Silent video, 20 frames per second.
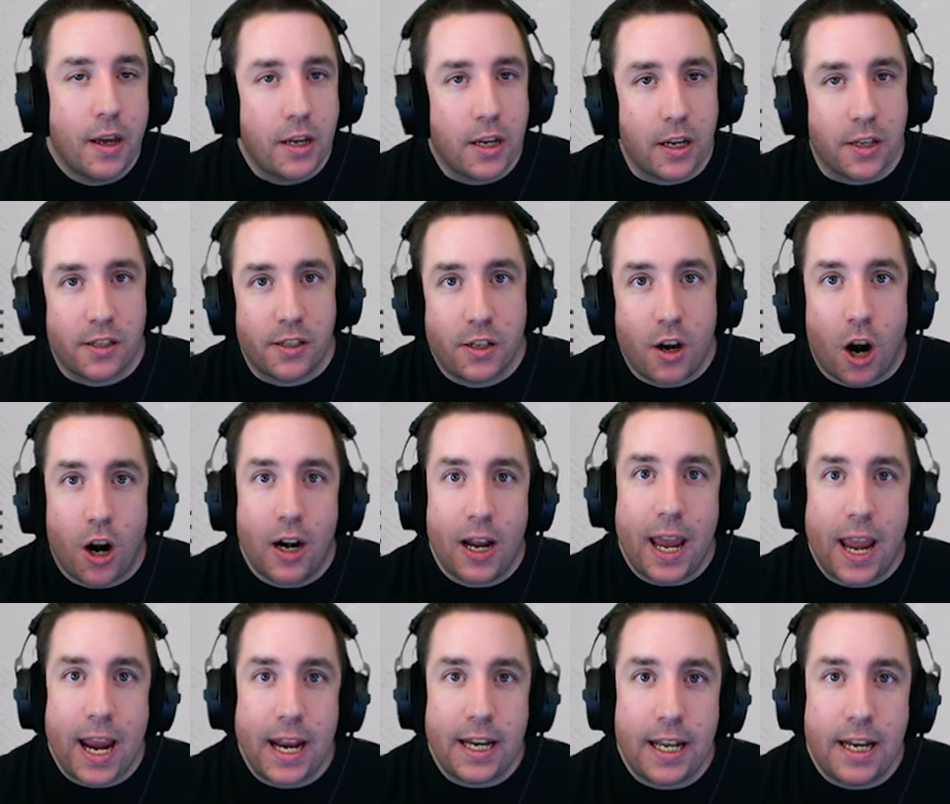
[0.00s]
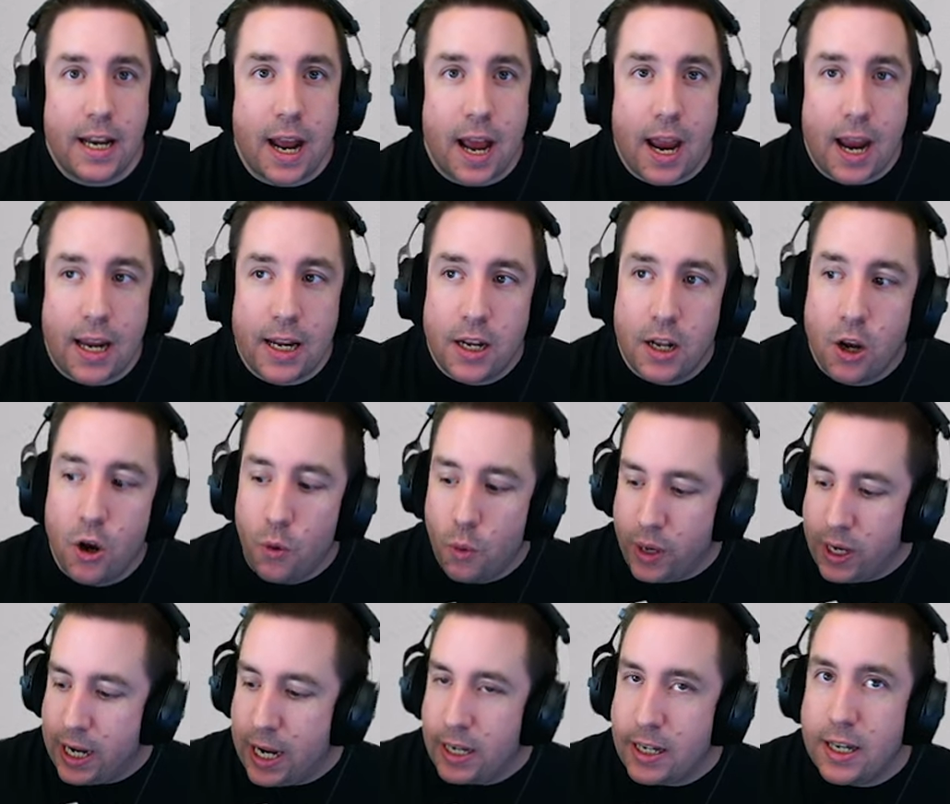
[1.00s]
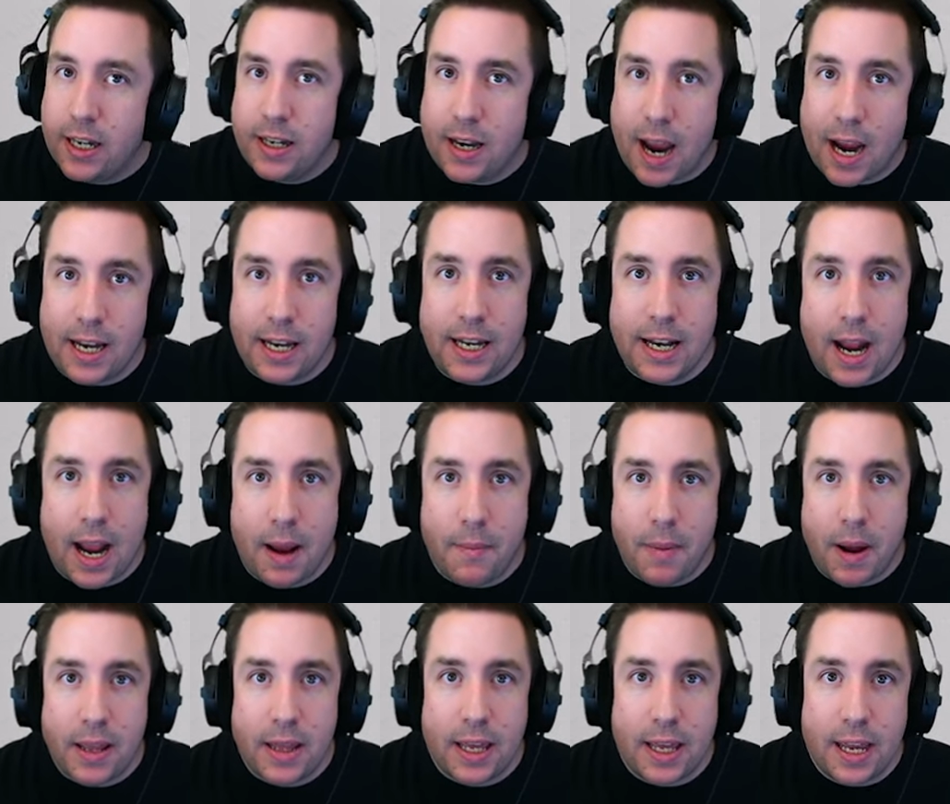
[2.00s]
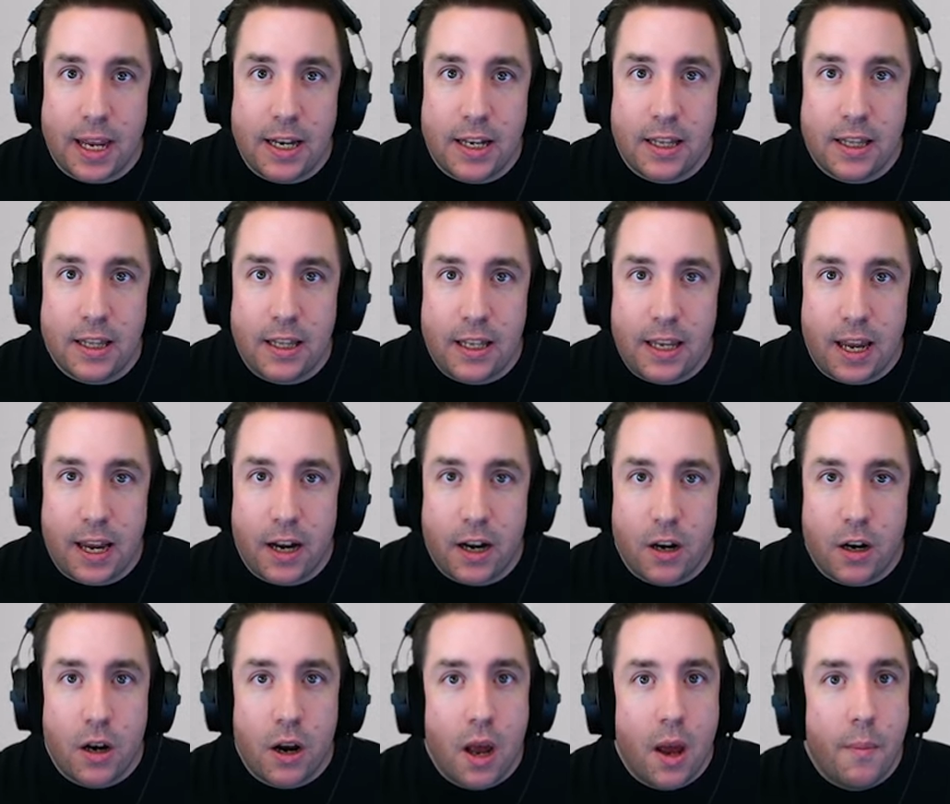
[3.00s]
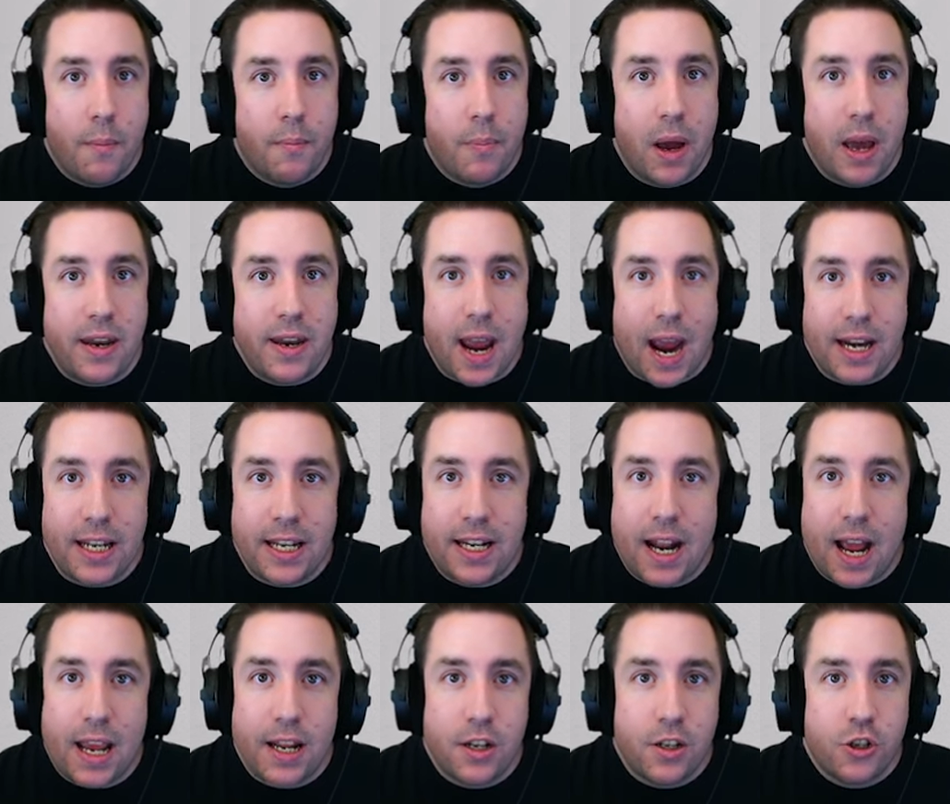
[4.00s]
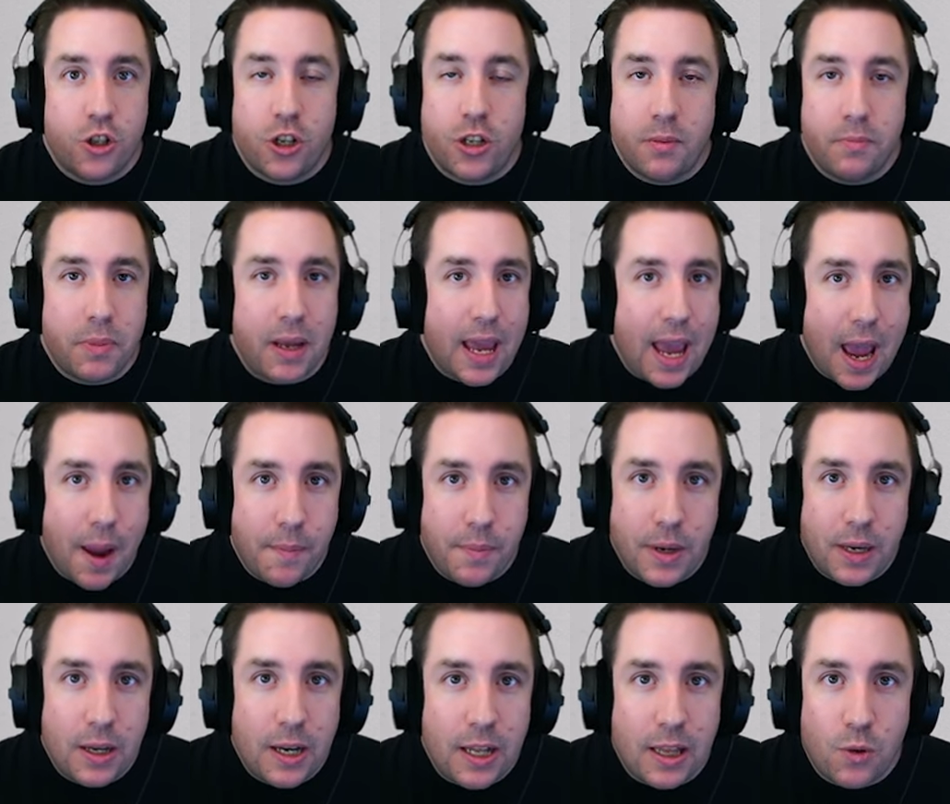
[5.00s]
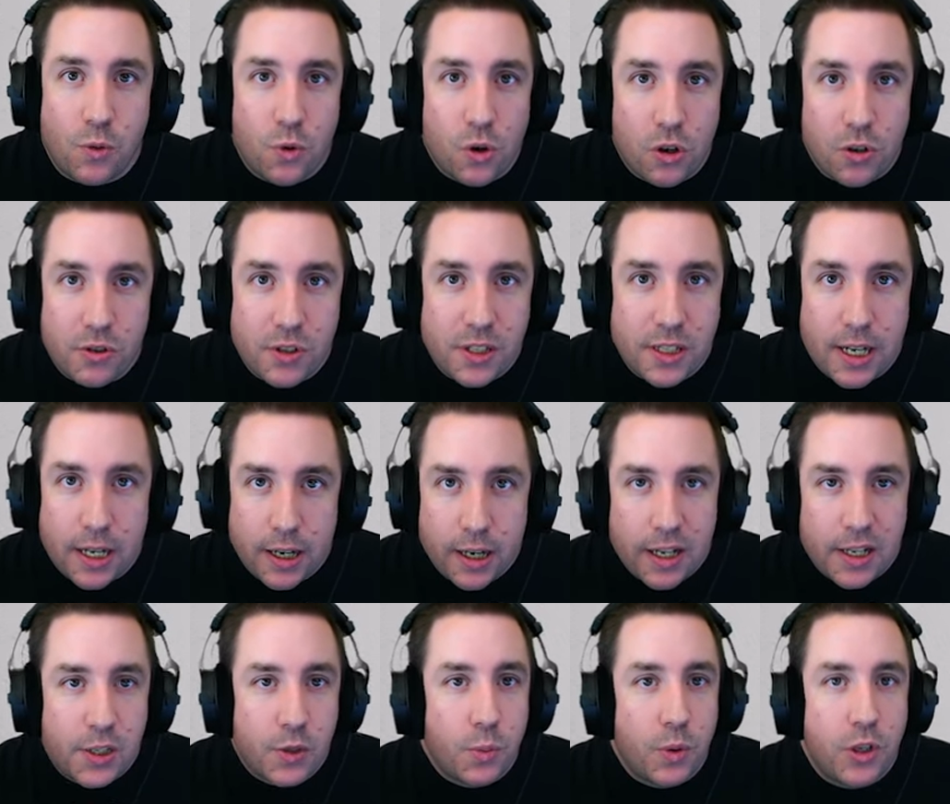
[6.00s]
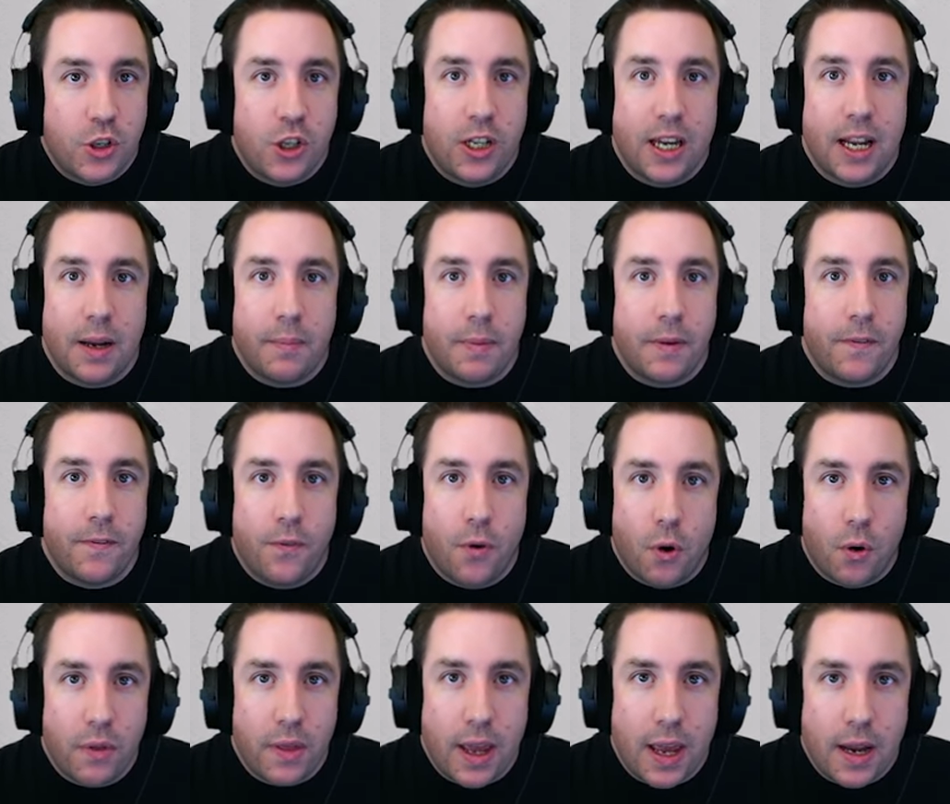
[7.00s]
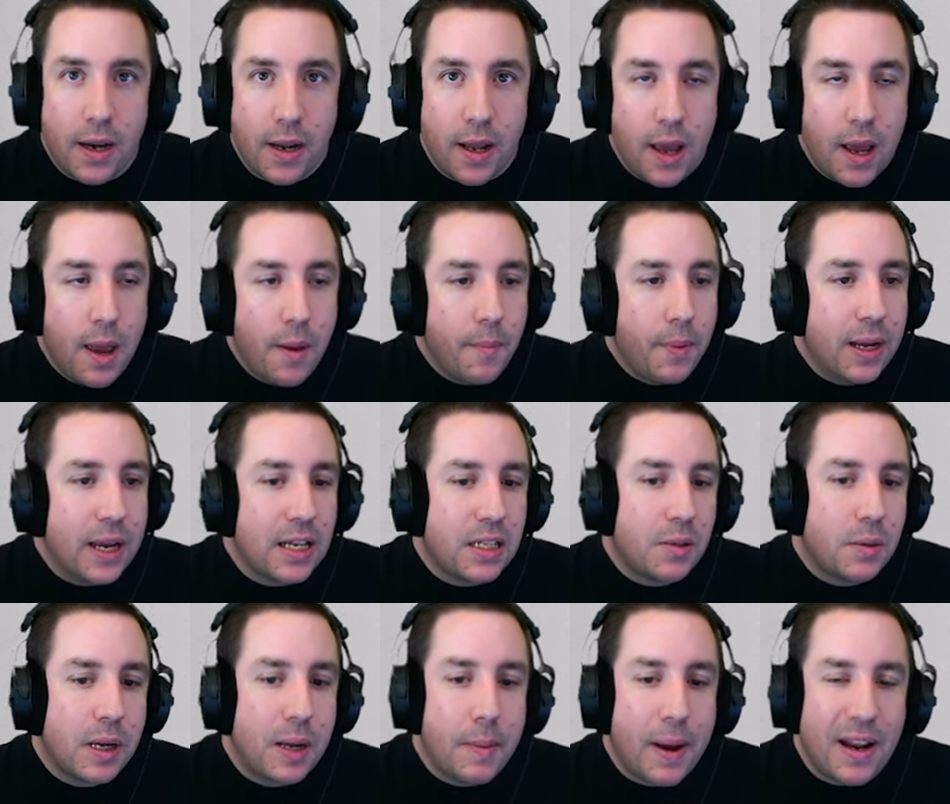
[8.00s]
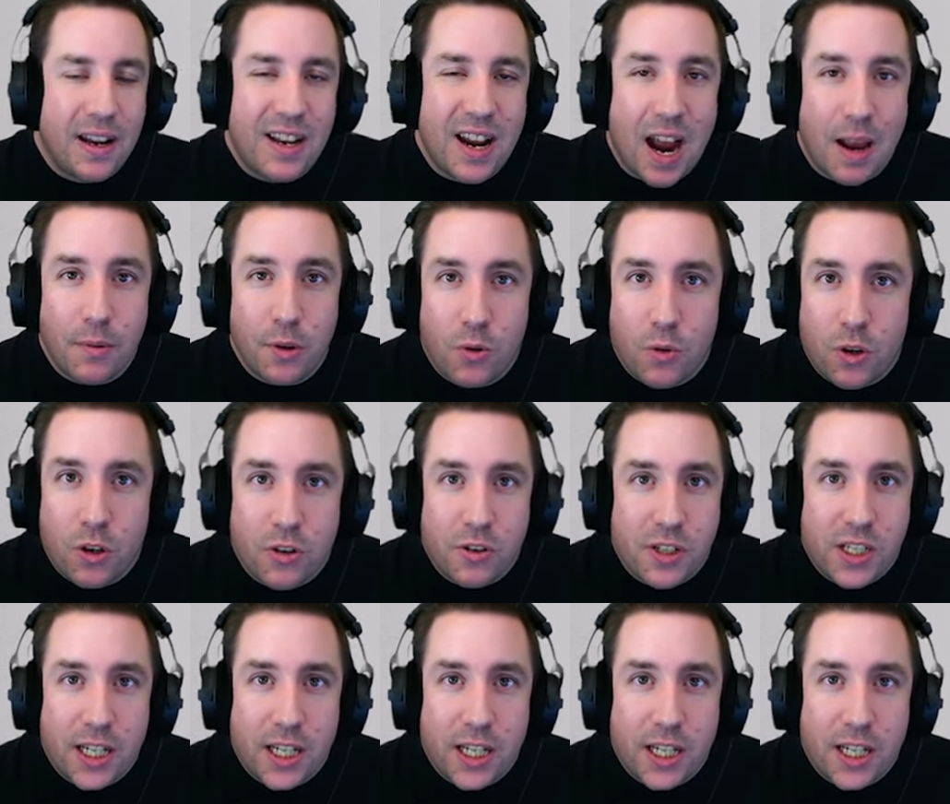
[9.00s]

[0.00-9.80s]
You start at eighty-nine. We get to ninety-nine by the end of the year, but ninety-nine shouldn't be happening at the World Series. We should get it before then, because by the time the World